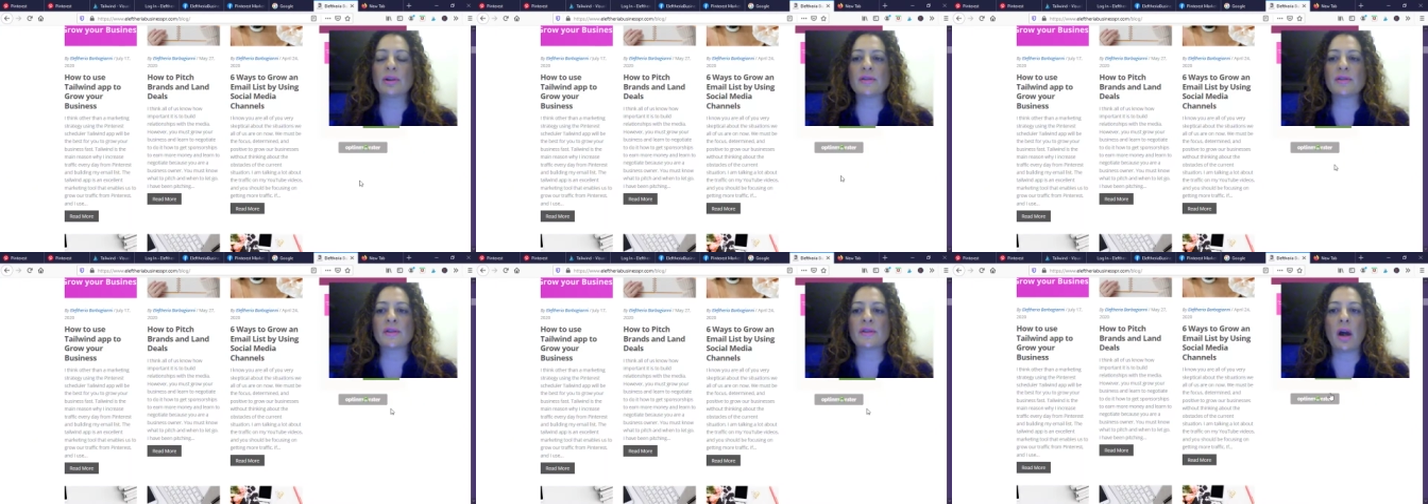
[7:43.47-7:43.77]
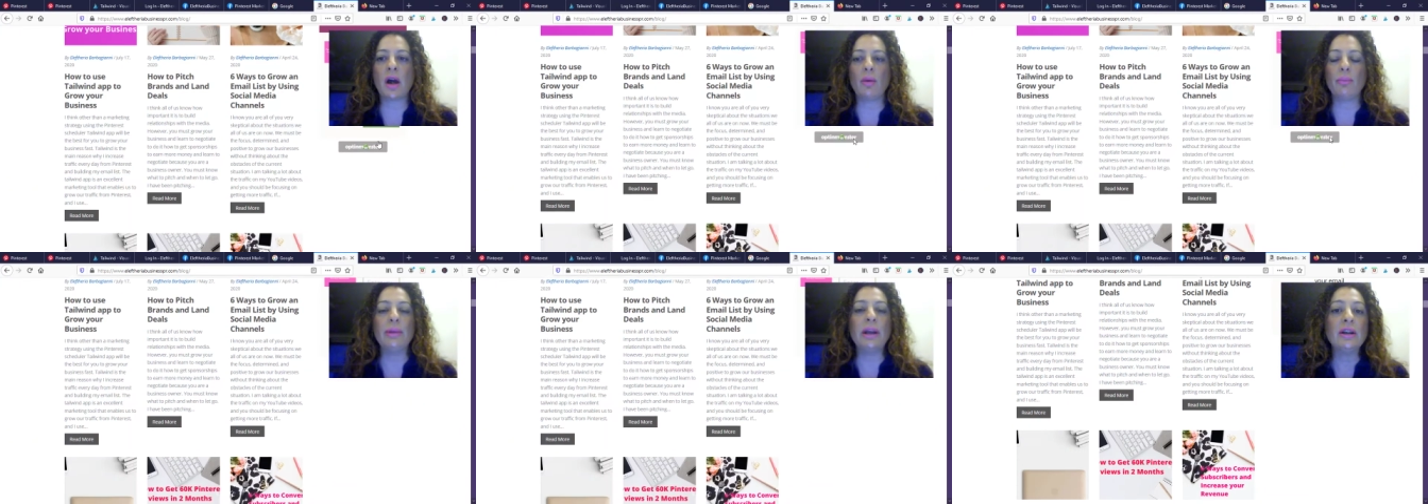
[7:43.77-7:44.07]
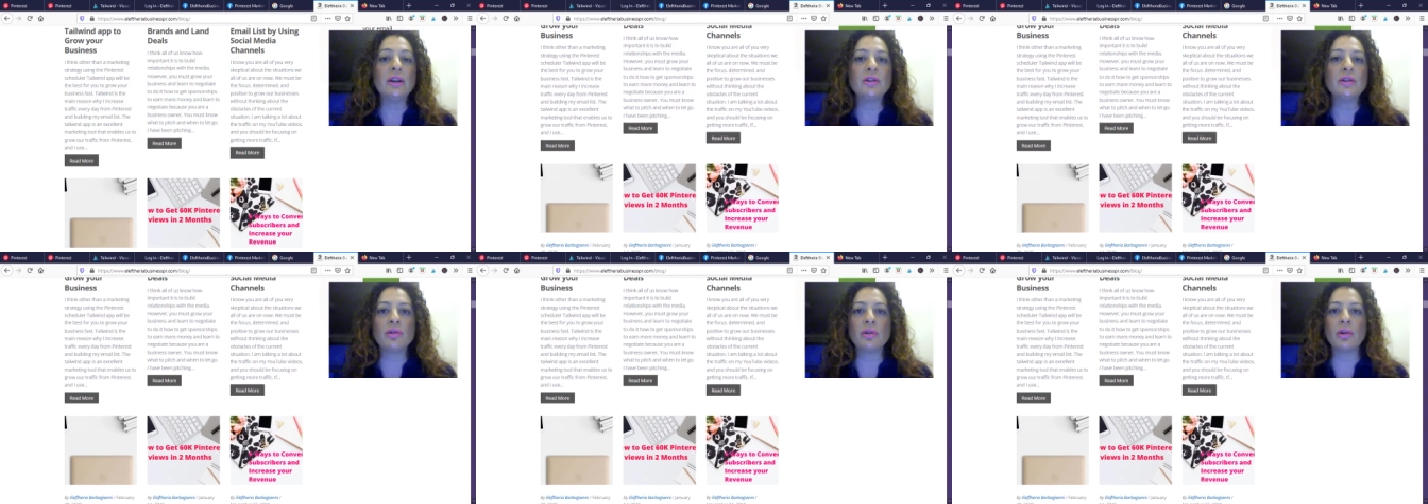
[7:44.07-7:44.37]
How
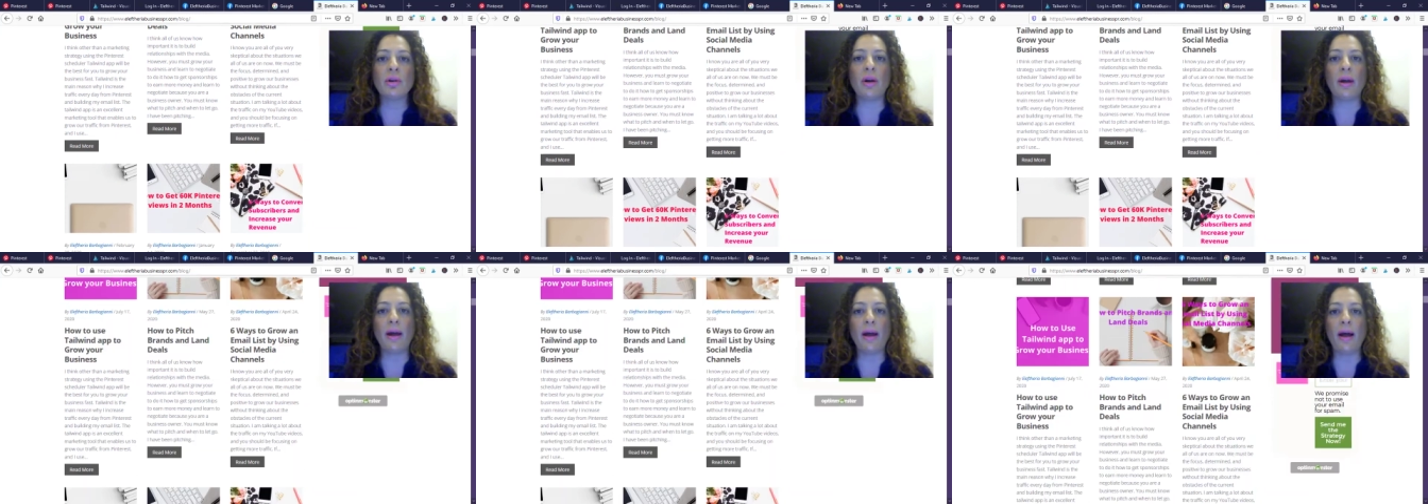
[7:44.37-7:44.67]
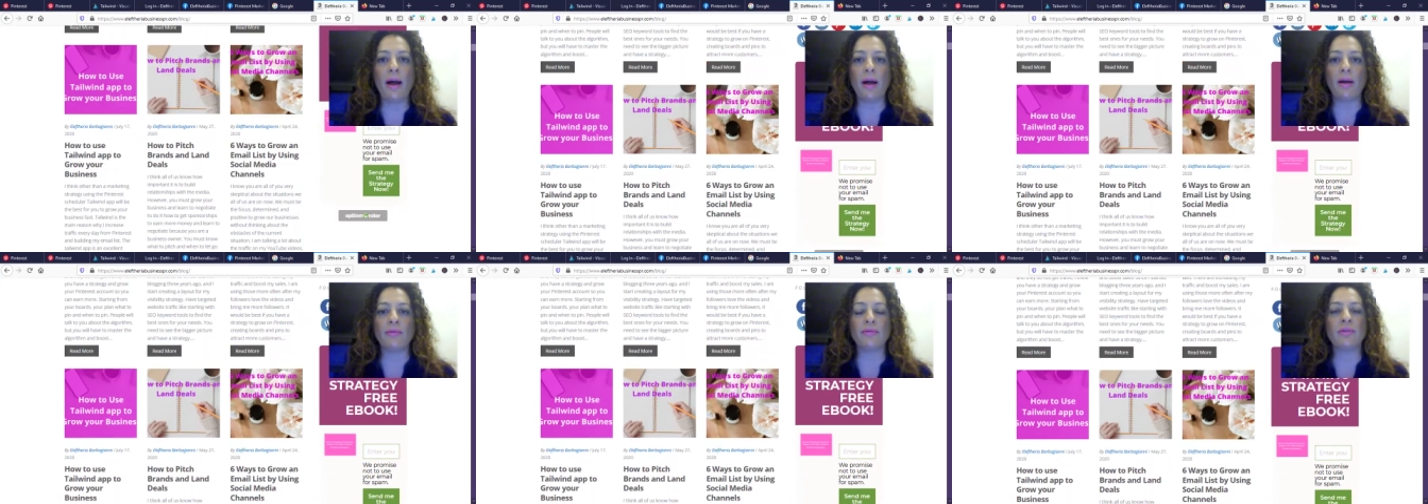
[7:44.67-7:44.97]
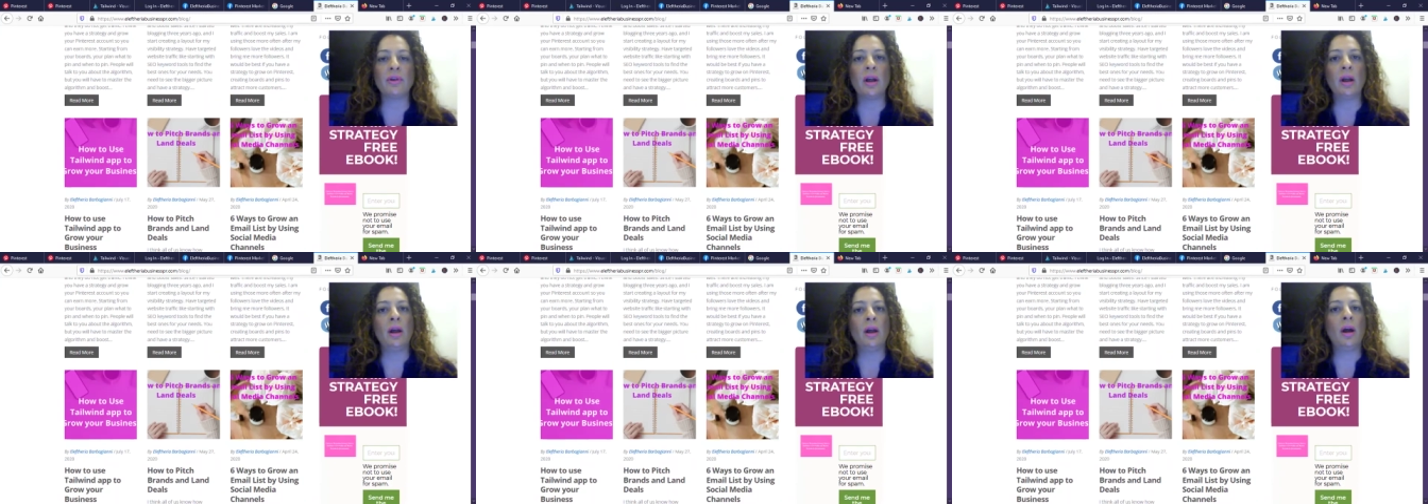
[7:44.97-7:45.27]
many do you have?
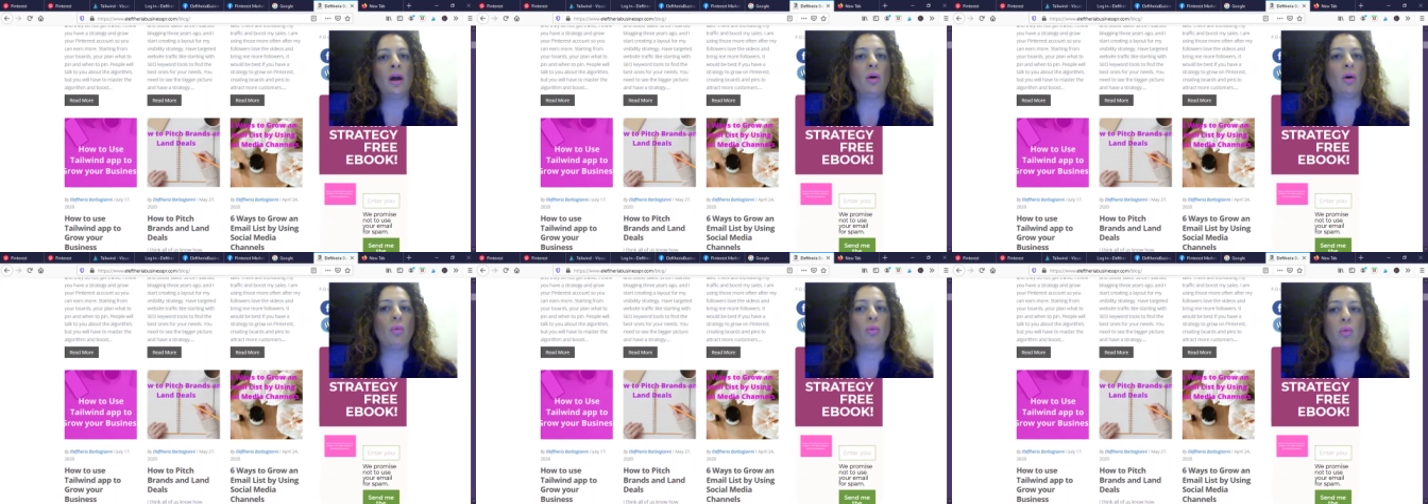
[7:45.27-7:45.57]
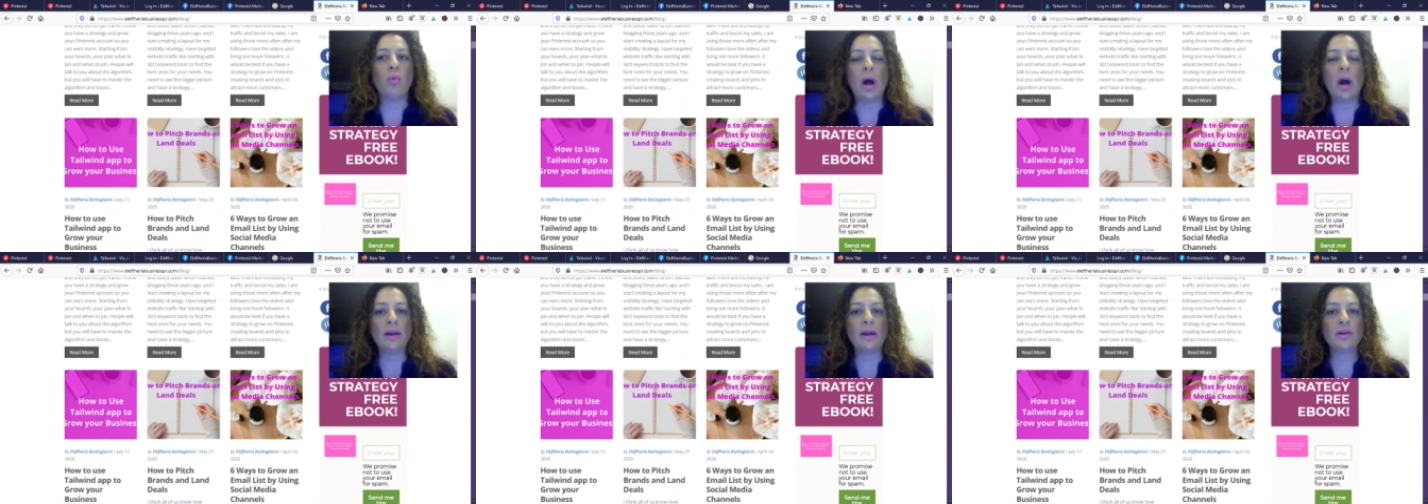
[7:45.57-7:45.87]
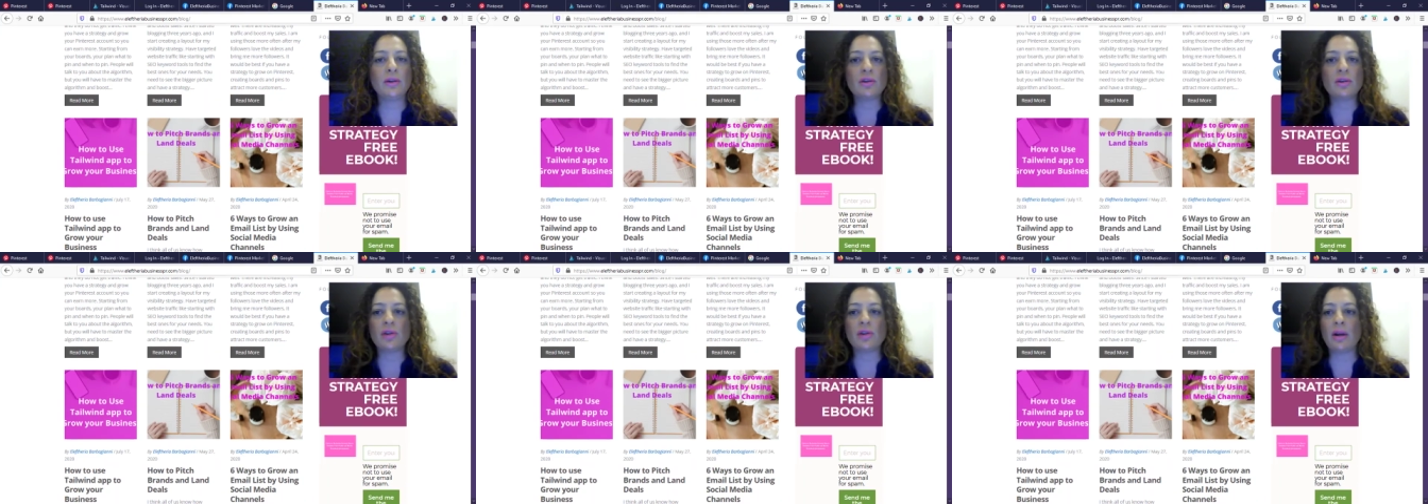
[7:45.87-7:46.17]
Why you
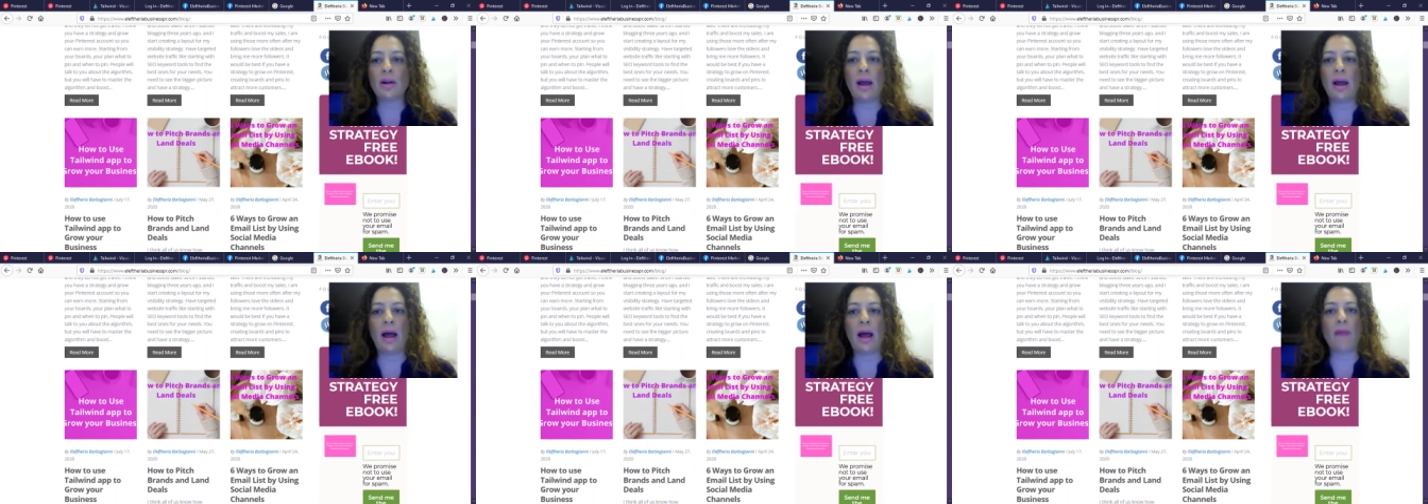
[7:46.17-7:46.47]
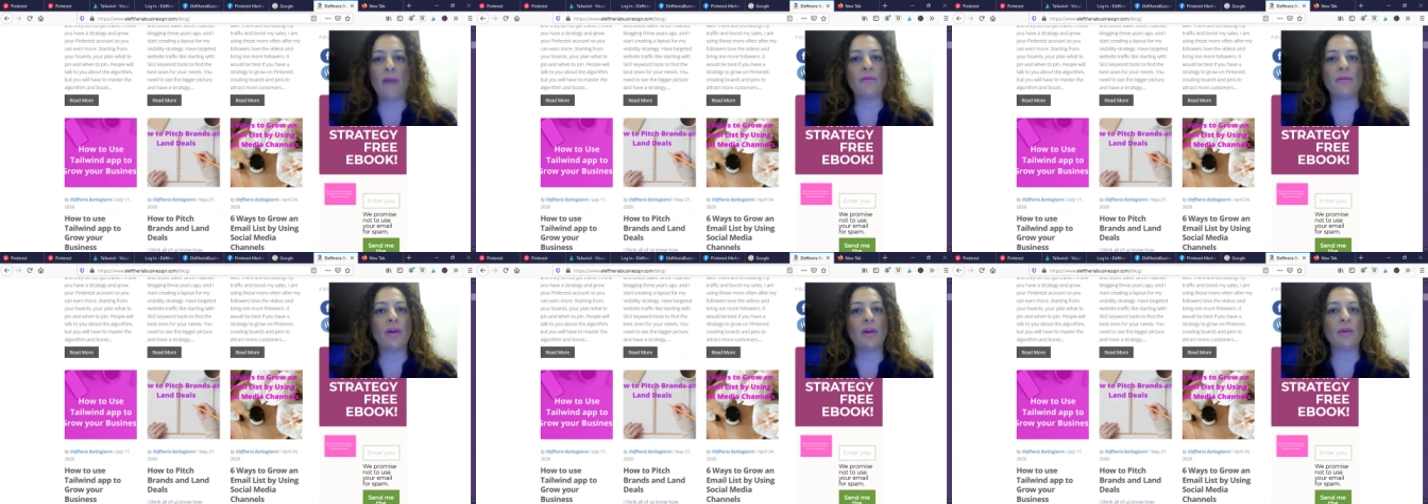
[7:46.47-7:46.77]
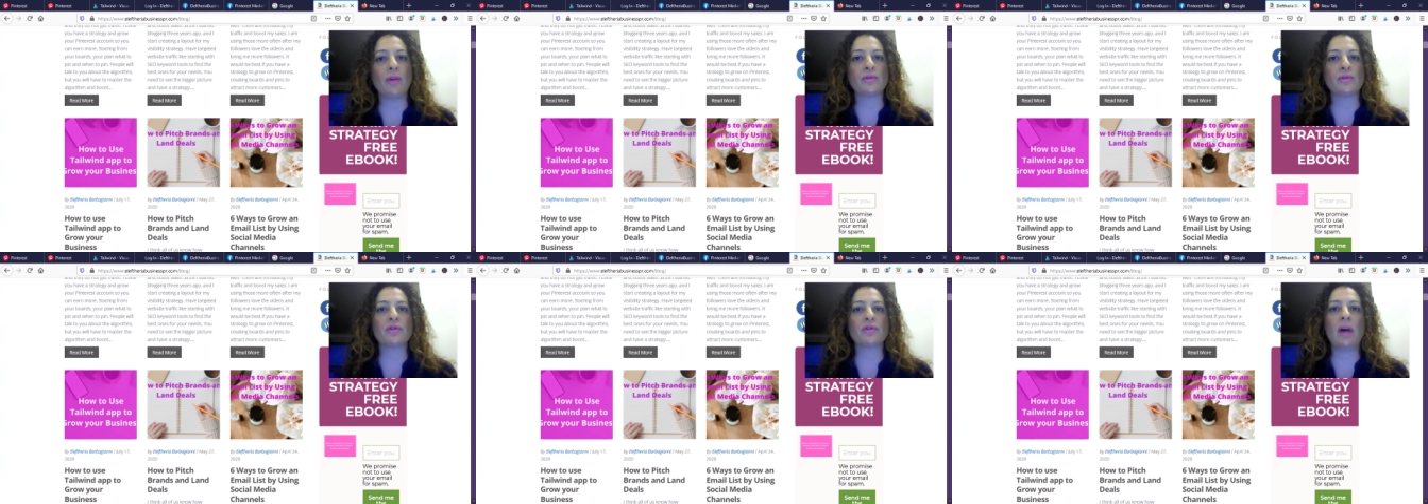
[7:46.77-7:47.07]
don't have those?